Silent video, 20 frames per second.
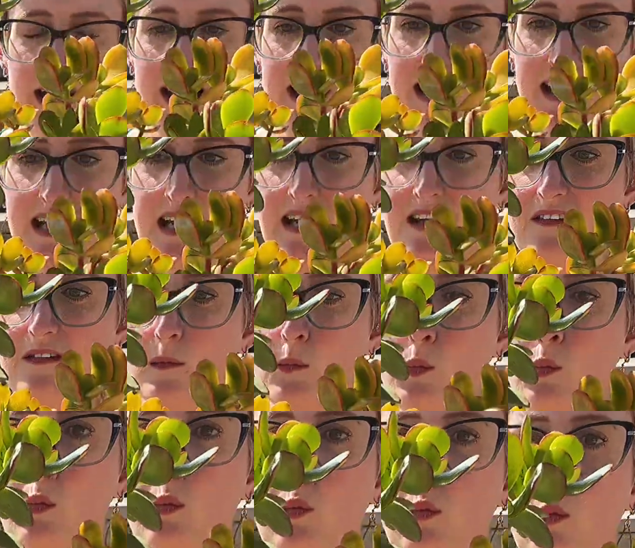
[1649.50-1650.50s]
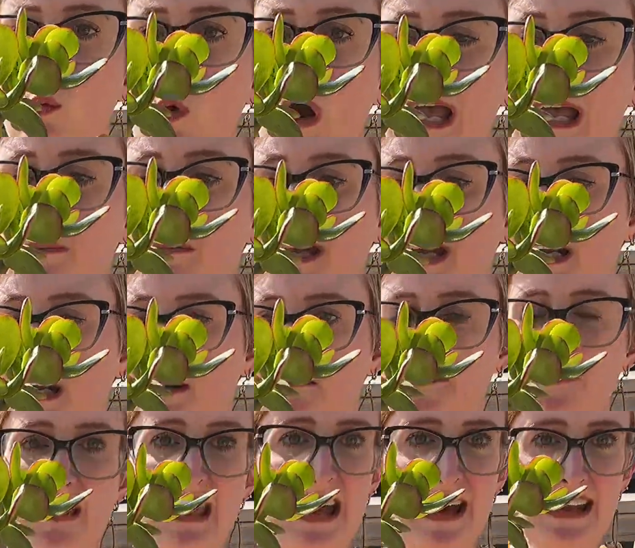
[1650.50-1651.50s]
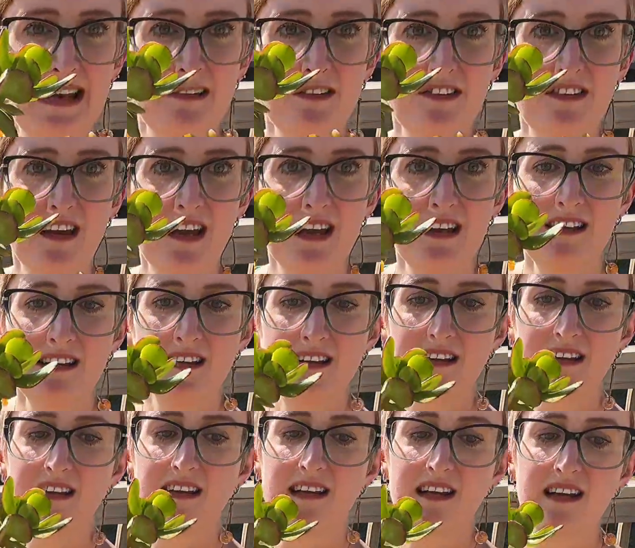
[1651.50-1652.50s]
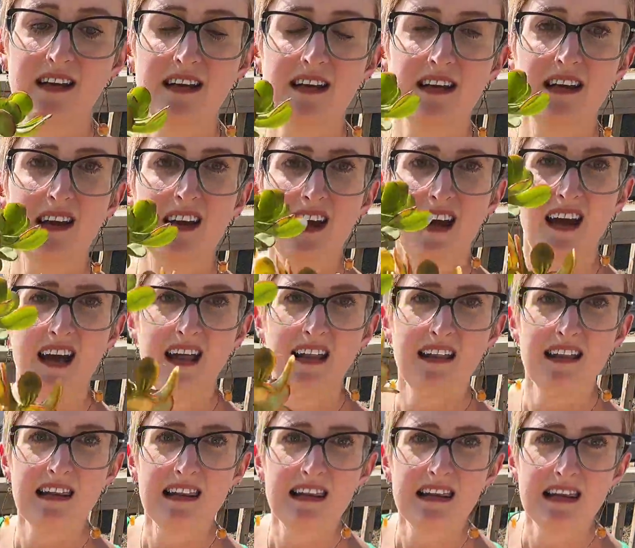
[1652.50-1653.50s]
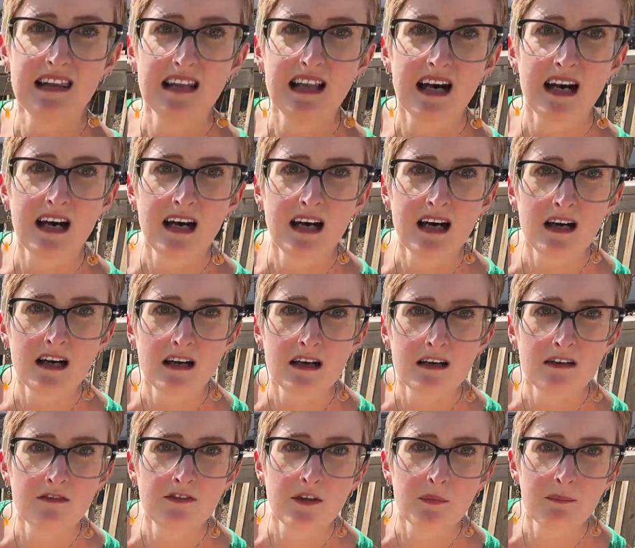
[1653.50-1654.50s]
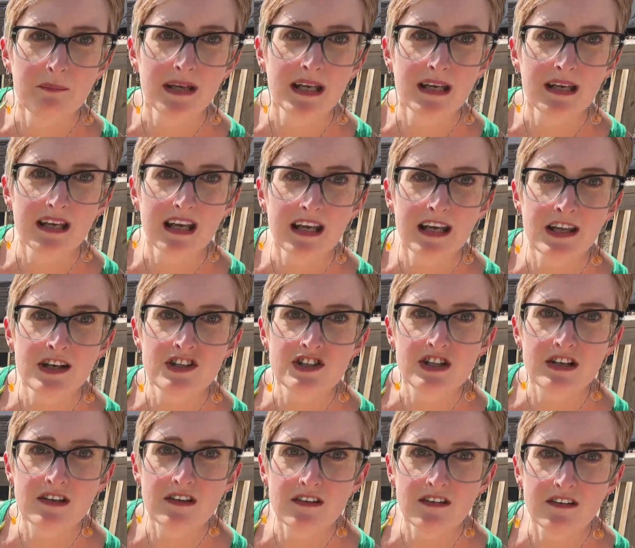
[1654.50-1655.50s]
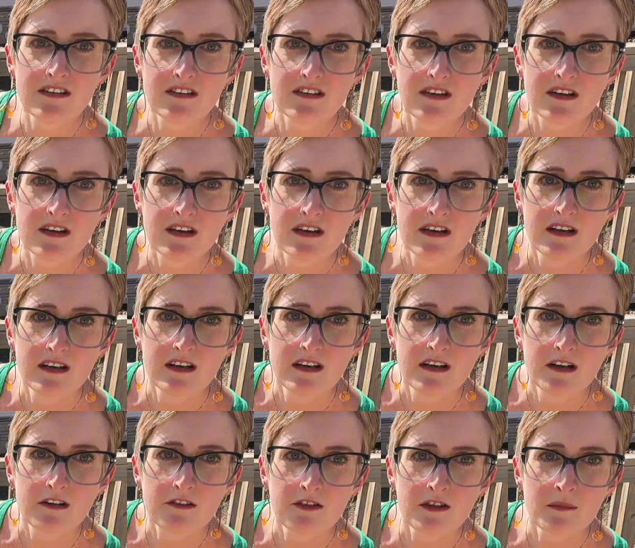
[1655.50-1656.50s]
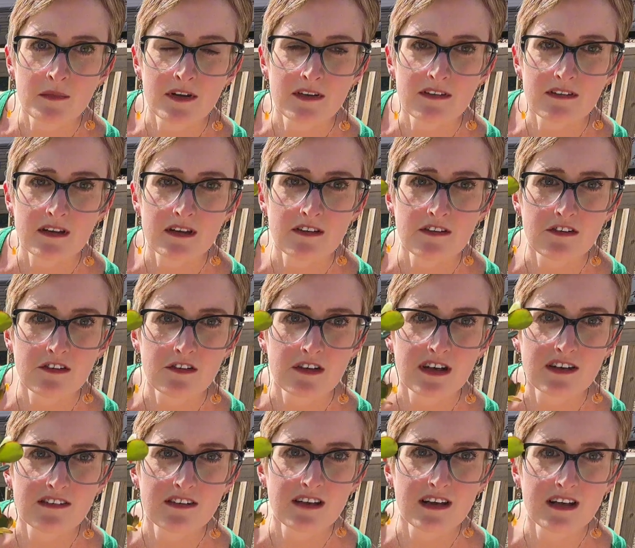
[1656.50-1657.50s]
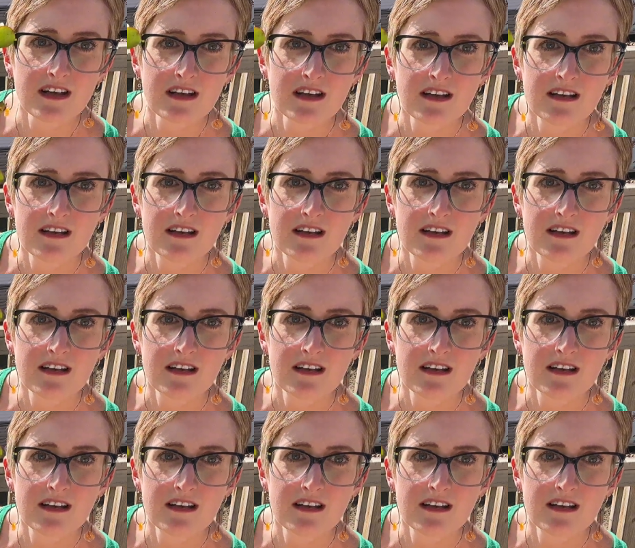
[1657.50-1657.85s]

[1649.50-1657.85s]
it is way made up for that outside. I love the pink edges from the sun stressing.